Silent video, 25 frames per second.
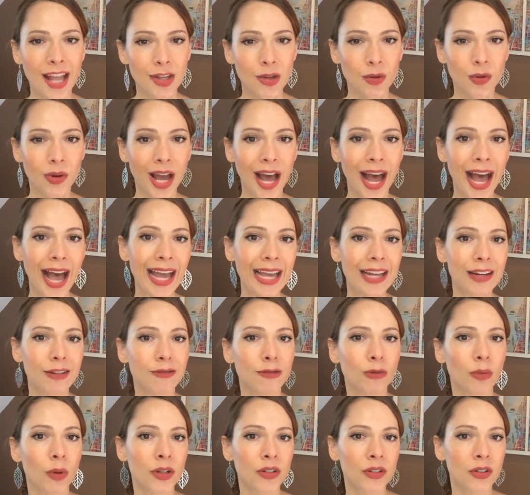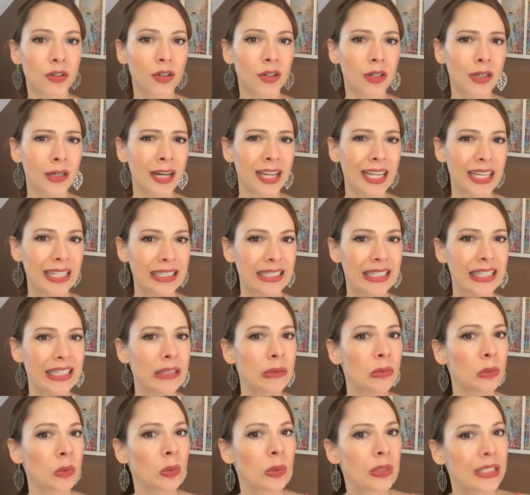and you kind of wonder, is
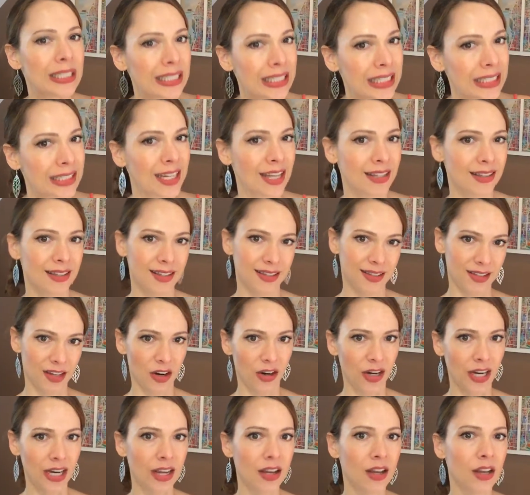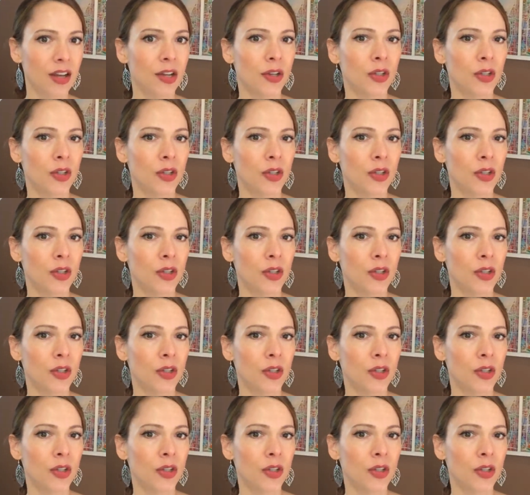this really necessary?